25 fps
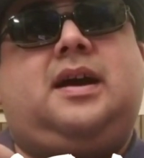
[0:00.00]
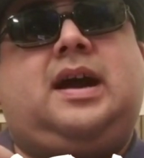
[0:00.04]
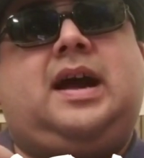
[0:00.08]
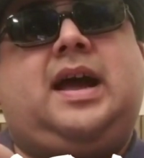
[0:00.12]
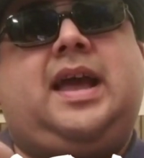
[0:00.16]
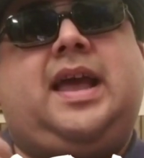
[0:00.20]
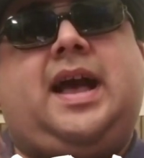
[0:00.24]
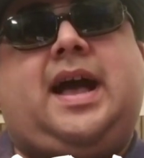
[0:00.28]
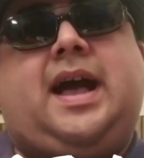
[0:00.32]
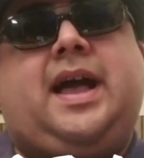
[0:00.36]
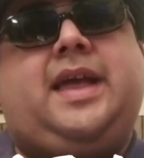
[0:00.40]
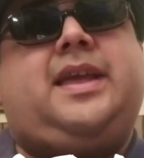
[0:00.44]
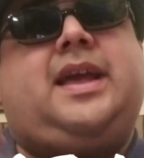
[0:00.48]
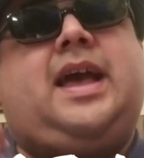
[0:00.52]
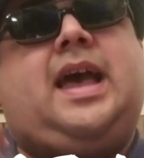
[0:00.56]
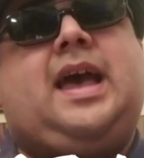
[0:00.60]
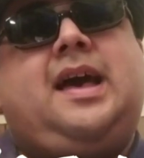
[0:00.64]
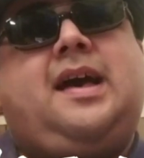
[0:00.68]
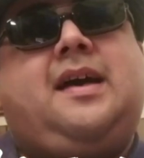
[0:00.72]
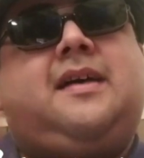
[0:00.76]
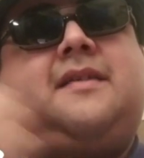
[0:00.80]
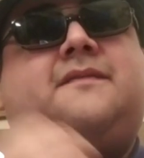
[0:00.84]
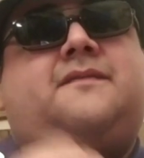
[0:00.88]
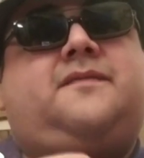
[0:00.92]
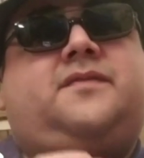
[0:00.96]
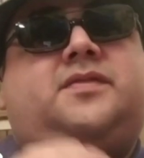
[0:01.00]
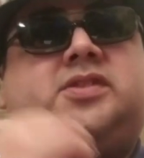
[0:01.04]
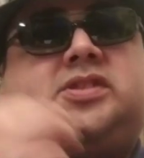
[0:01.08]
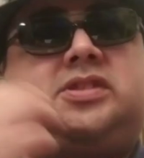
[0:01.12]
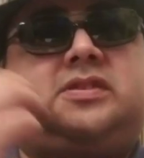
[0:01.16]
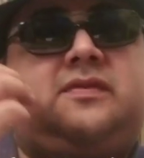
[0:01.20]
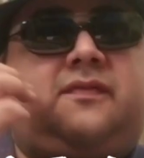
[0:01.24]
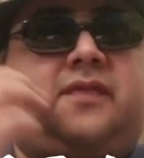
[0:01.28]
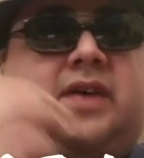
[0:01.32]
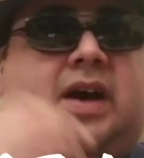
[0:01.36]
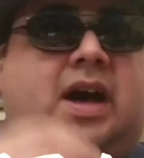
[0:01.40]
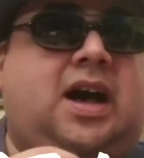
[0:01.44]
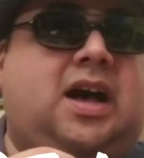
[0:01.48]
I have
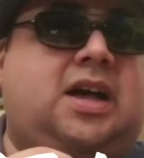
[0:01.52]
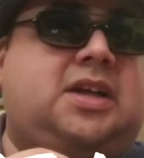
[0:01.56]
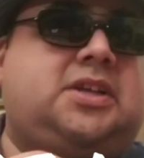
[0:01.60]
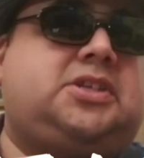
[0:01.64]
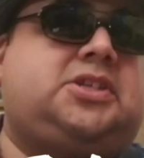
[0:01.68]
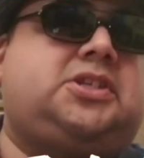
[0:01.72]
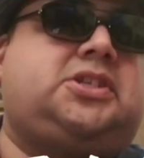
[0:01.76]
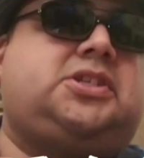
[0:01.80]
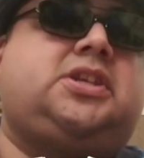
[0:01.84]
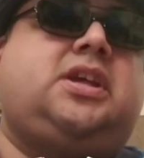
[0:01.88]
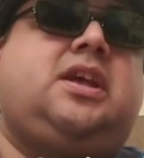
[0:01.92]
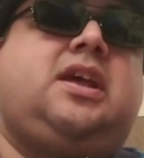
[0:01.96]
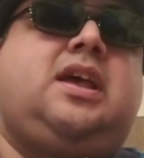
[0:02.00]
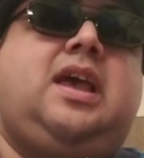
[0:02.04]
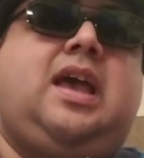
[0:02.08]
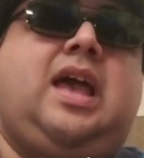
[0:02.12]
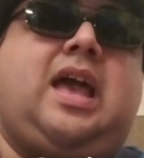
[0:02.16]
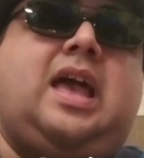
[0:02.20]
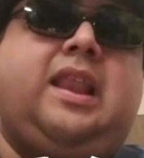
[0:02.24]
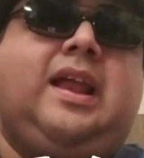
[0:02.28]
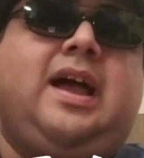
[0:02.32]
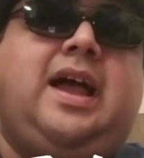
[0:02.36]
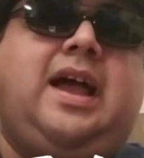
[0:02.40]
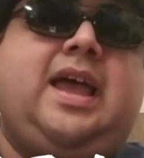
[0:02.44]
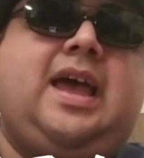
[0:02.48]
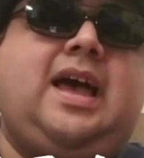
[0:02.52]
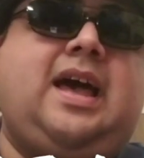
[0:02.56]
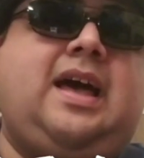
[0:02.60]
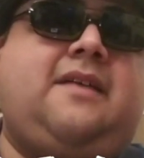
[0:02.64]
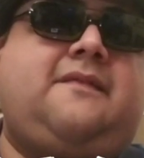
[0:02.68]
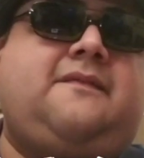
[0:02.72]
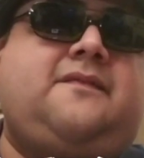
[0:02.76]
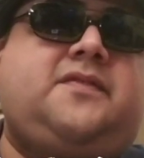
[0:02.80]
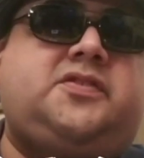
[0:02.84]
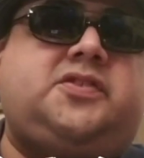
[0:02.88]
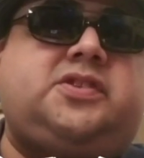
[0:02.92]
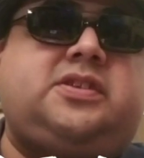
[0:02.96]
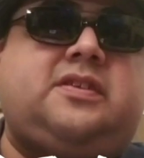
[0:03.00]
Sauvage, and I
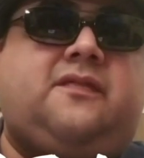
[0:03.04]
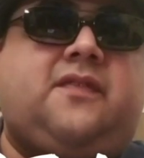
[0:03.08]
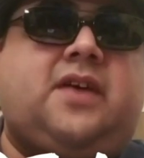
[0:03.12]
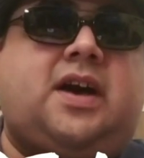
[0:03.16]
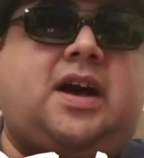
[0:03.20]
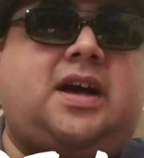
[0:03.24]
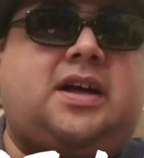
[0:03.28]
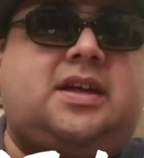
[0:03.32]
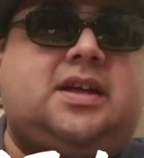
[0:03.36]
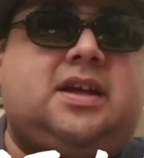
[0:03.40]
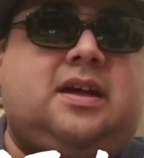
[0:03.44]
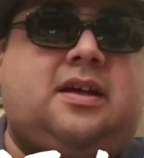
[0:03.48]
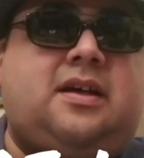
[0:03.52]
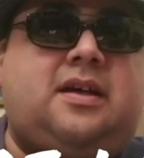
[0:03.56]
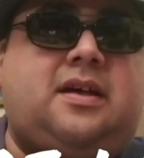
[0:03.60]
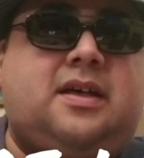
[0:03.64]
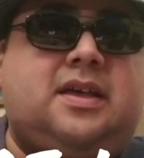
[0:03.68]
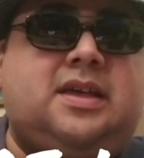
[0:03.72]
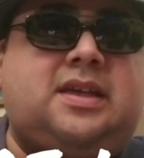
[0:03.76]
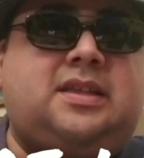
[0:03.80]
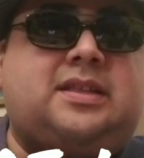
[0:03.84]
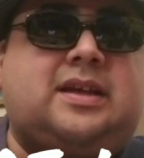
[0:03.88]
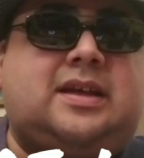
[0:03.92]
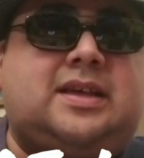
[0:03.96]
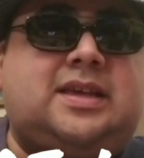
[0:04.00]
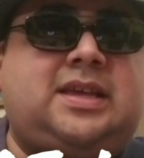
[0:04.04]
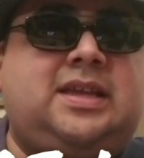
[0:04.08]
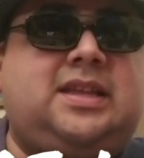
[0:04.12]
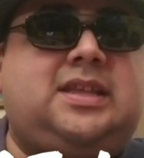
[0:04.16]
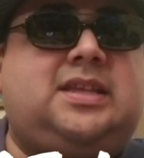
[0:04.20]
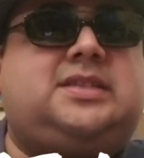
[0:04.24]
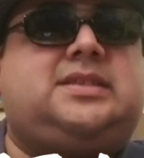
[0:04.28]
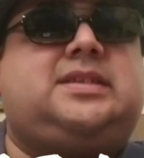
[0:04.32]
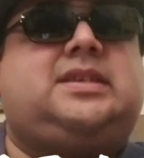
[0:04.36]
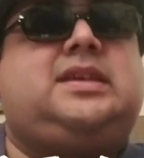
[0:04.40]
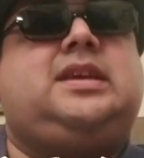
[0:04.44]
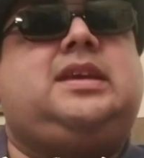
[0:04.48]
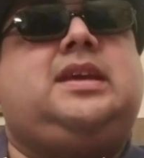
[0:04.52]
have Sauvage, the
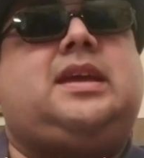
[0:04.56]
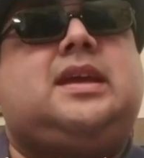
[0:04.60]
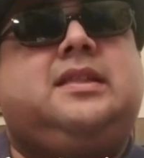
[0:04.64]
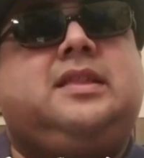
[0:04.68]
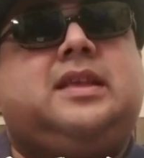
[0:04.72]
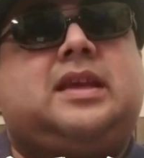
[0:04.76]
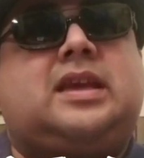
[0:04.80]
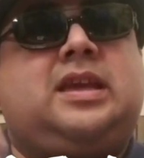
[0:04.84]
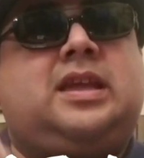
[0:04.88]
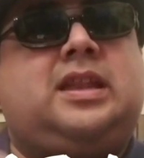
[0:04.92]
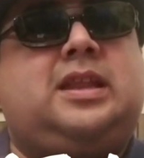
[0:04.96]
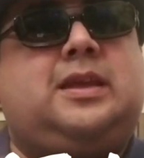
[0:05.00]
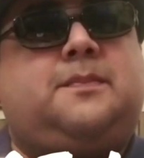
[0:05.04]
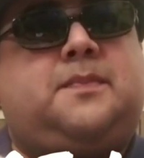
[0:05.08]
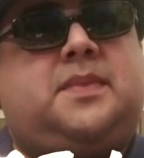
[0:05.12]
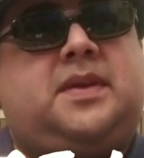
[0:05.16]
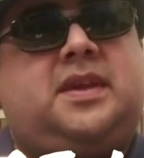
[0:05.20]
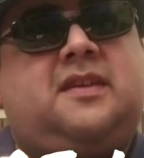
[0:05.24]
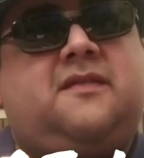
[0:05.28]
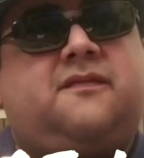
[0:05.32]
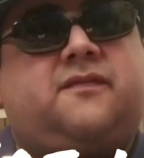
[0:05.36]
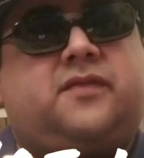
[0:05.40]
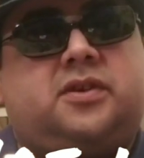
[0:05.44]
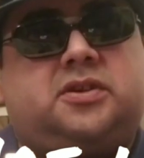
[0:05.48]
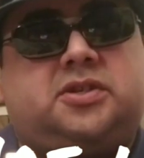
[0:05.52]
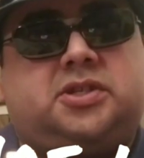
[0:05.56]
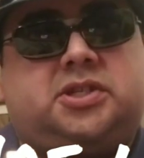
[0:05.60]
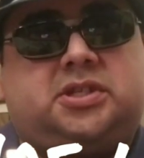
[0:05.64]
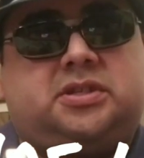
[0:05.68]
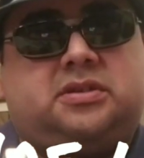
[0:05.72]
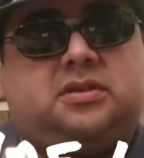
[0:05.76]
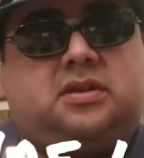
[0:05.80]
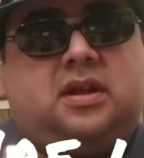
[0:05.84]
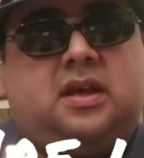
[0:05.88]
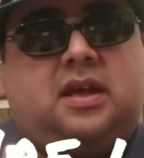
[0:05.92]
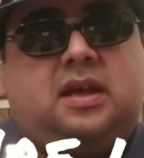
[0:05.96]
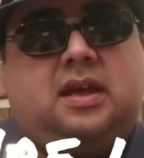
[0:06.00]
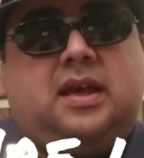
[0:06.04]
EDT and the EDP
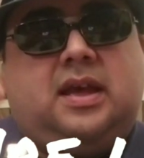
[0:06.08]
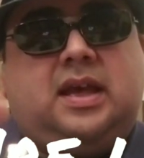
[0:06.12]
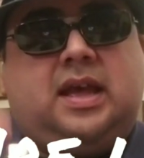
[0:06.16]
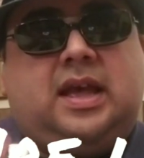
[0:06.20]
version,